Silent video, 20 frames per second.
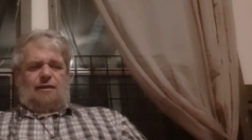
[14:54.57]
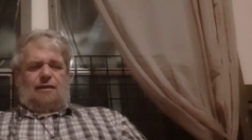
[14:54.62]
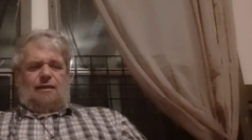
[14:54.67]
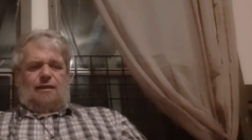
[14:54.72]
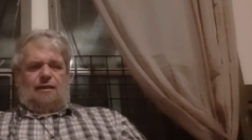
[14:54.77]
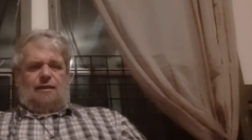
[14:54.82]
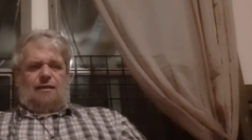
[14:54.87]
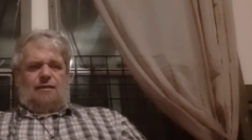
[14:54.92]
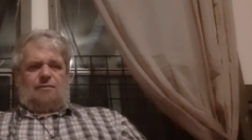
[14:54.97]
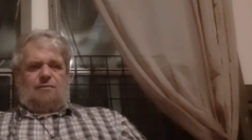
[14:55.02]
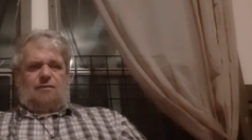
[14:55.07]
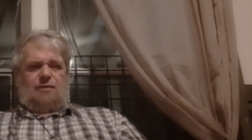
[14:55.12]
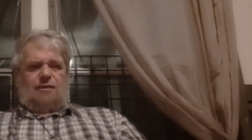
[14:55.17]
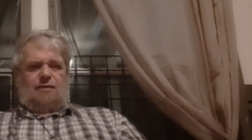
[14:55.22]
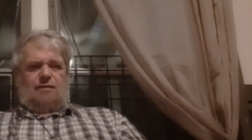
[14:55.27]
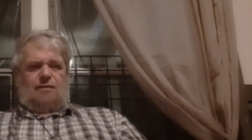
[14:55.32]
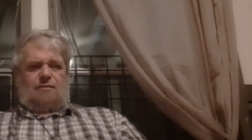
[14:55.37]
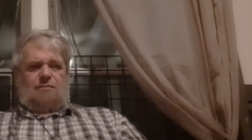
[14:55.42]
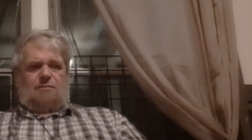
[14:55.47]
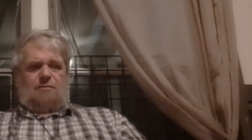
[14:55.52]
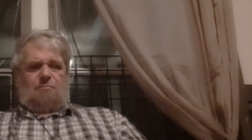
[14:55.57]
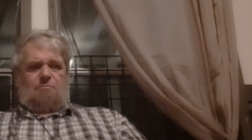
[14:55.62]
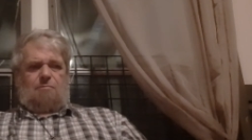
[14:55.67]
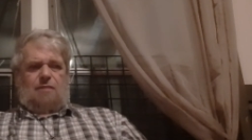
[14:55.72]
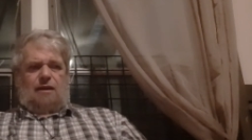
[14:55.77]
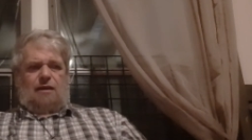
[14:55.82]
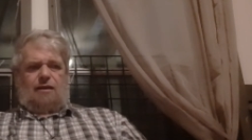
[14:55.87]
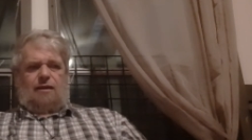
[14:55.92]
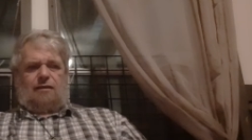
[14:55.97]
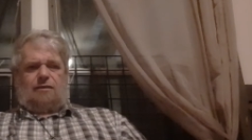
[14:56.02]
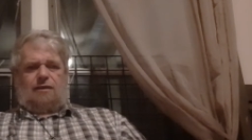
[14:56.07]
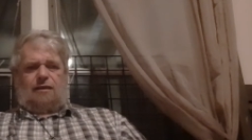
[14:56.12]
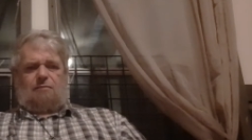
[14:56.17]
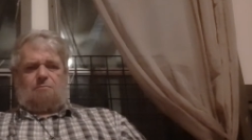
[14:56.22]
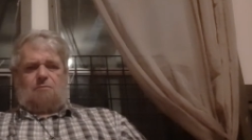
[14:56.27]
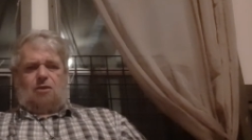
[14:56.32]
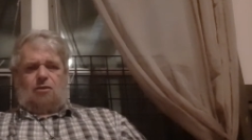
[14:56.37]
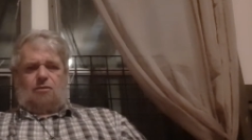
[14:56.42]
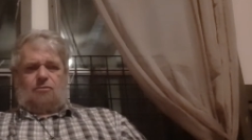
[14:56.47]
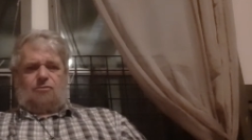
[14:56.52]
And Benedictine
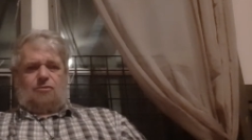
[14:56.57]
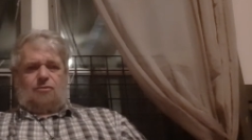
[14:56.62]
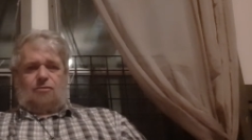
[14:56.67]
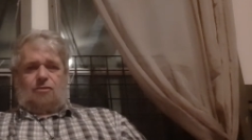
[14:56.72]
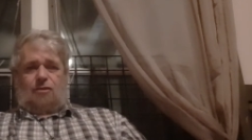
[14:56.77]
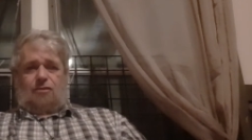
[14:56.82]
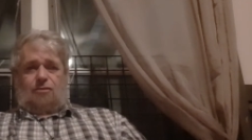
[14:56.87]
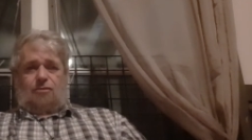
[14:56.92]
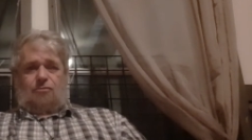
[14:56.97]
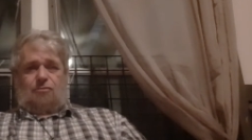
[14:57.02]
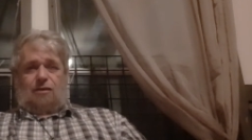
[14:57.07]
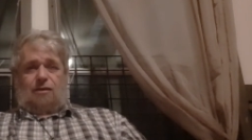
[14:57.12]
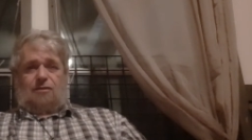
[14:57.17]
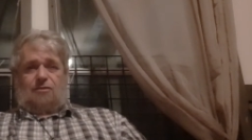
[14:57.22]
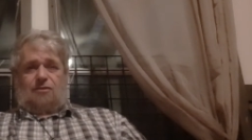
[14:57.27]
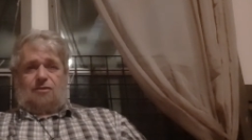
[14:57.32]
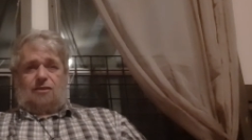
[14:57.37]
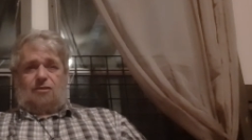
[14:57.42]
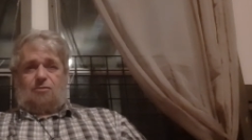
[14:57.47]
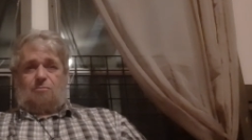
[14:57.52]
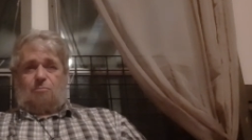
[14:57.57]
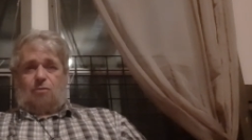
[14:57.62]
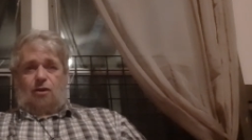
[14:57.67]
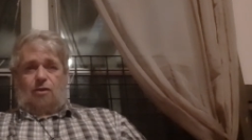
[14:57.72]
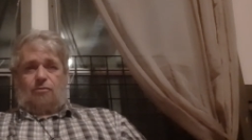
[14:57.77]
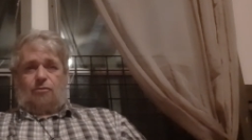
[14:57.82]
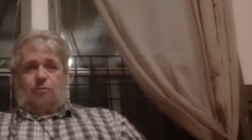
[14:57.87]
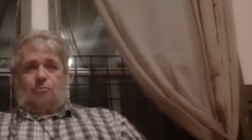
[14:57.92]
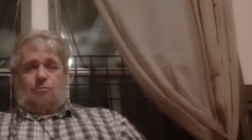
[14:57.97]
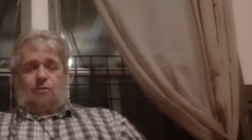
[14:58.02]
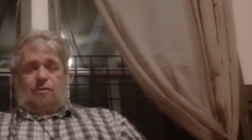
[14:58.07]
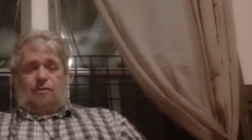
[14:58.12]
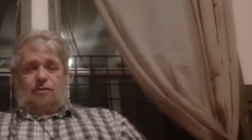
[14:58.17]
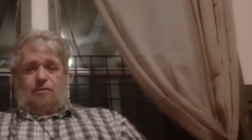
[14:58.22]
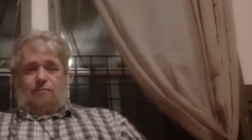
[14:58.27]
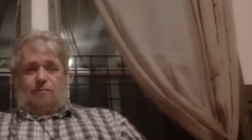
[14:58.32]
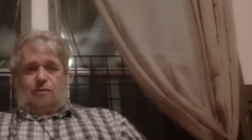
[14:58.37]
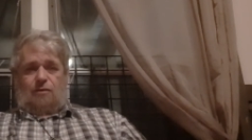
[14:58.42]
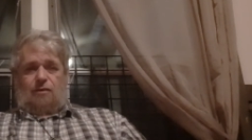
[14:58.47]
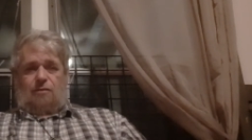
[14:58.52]
monks are not addressed as brother when
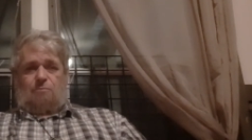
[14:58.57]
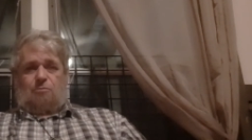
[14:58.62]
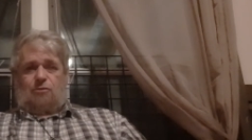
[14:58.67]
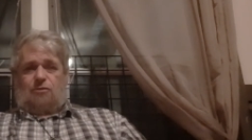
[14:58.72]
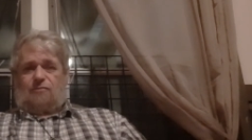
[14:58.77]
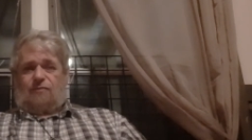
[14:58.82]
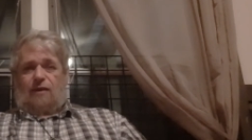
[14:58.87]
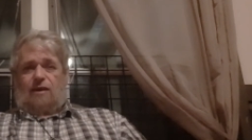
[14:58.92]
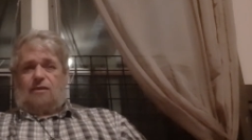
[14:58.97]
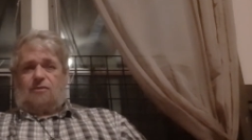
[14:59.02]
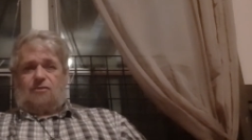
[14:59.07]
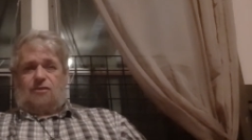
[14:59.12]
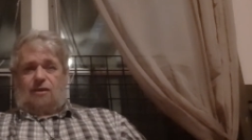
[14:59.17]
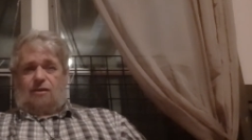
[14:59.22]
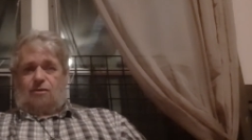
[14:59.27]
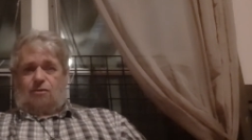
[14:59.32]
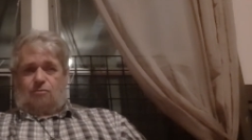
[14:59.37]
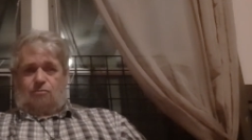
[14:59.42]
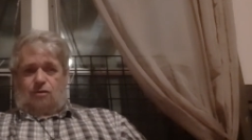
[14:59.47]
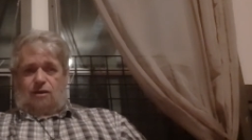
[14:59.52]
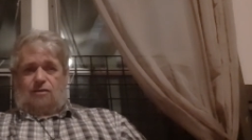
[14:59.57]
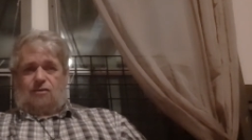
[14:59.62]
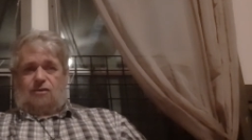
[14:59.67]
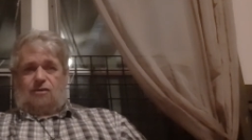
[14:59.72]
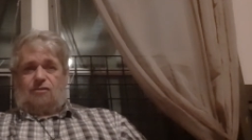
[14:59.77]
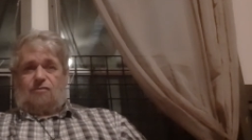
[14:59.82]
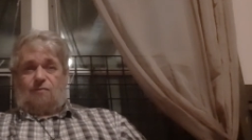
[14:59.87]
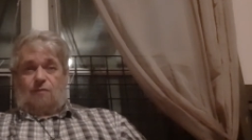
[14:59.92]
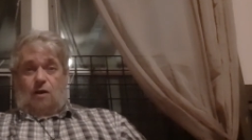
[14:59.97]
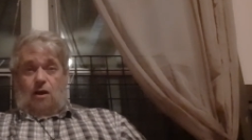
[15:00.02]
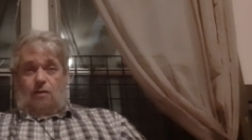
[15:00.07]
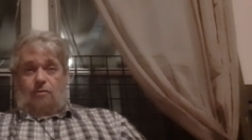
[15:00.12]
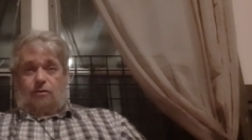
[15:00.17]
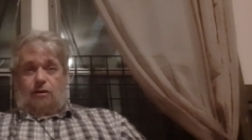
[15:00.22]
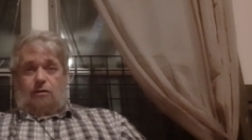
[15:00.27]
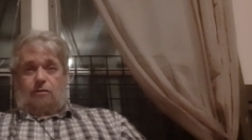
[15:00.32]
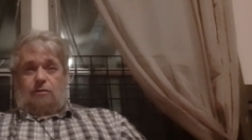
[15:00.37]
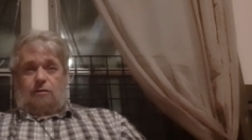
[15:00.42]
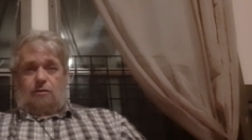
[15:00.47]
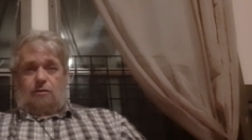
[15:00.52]
they're fully professed. They are addressed as father.